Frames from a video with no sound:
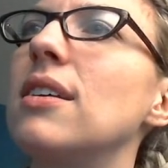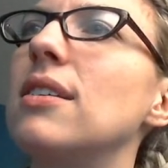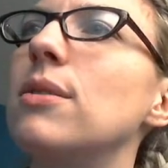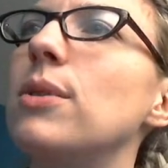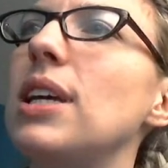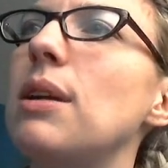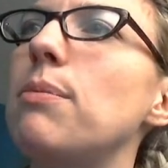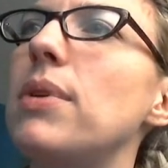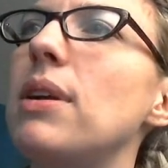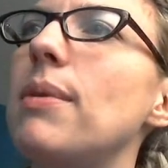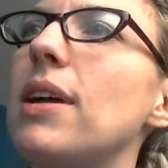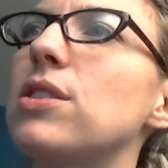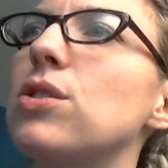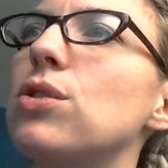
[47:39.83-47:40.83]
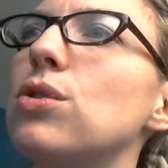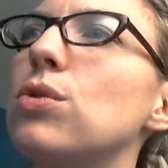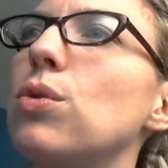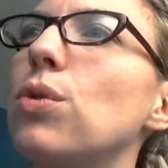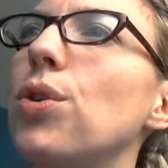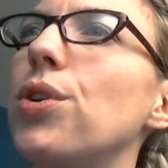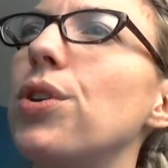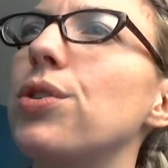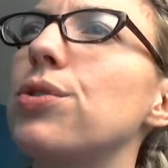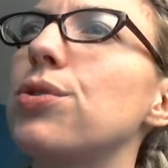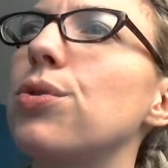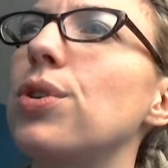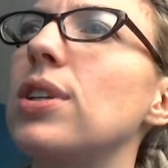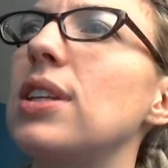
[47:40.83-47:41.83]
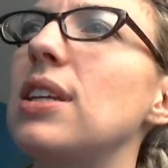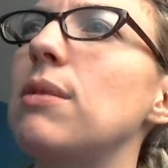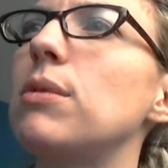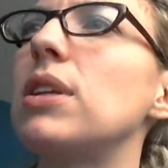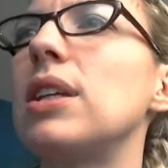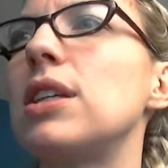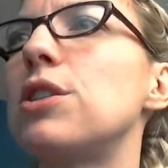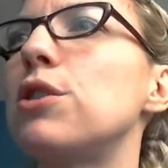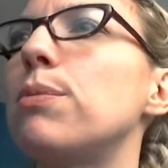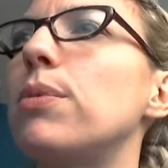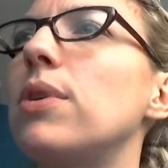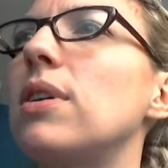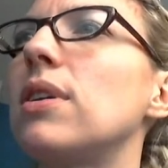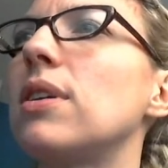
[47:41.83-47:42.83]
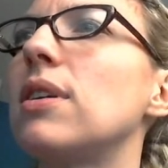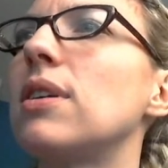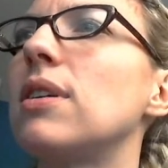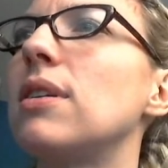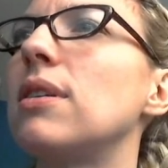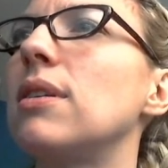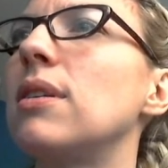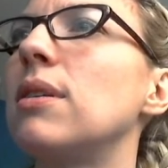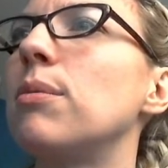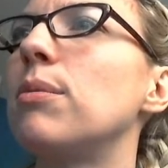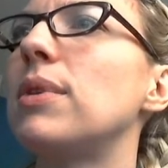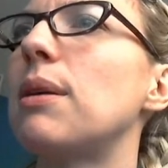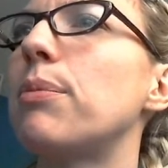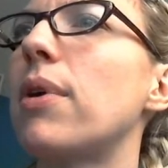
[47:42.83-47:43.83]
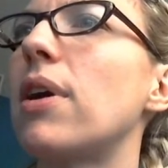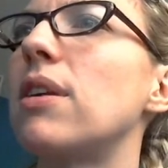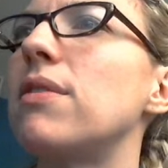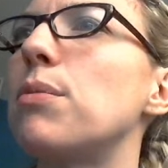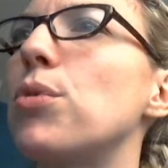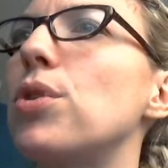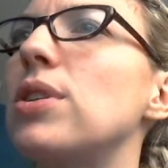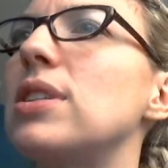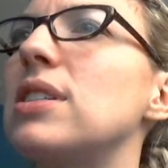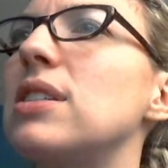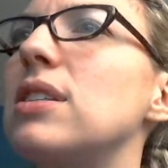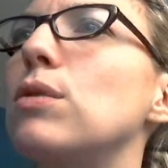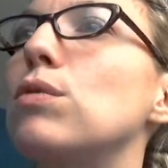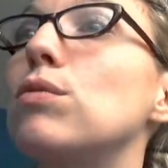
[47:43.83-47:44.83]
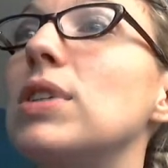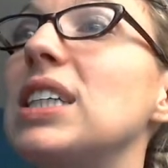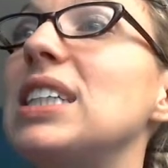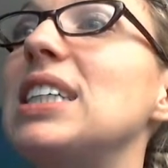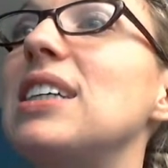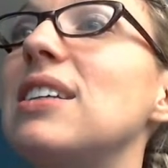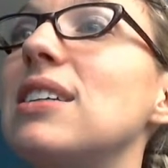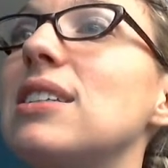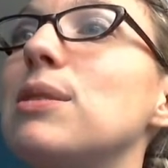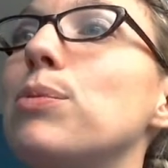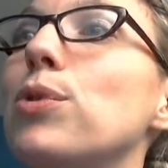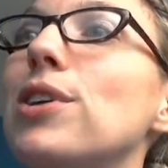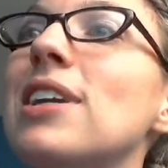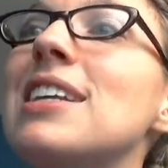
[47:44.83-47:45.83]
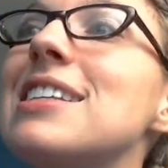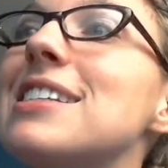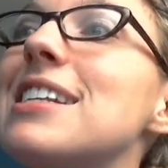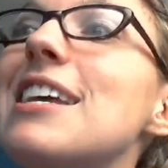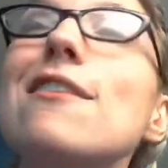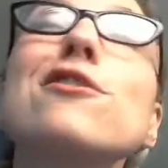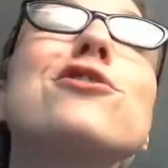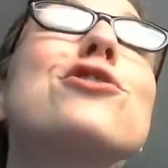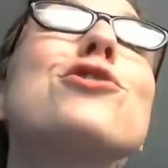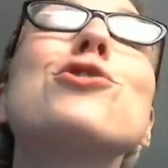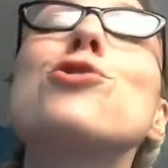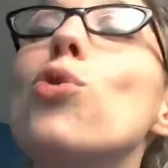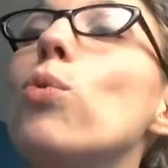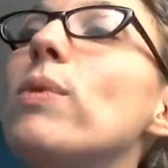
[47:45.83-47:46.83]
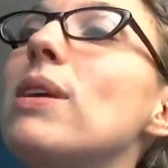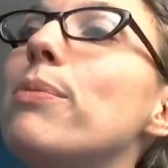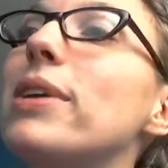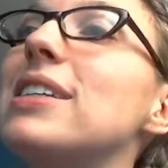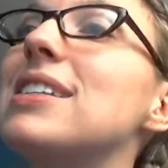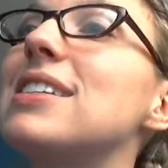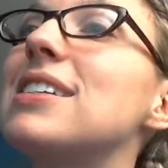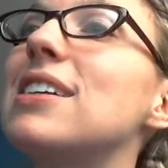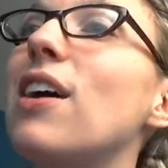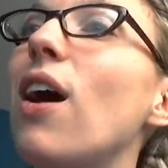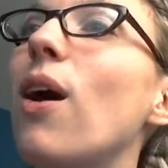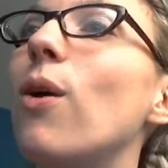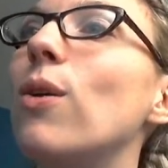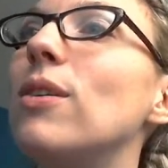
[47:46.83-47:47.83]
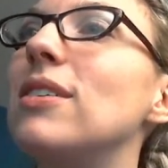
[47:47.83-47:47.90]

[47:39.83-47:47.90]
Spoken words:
We get a bit about Scorn in the Scorn-themed Unleashed book. That part of Imran is still really unexplored. See, there's just so many places to go.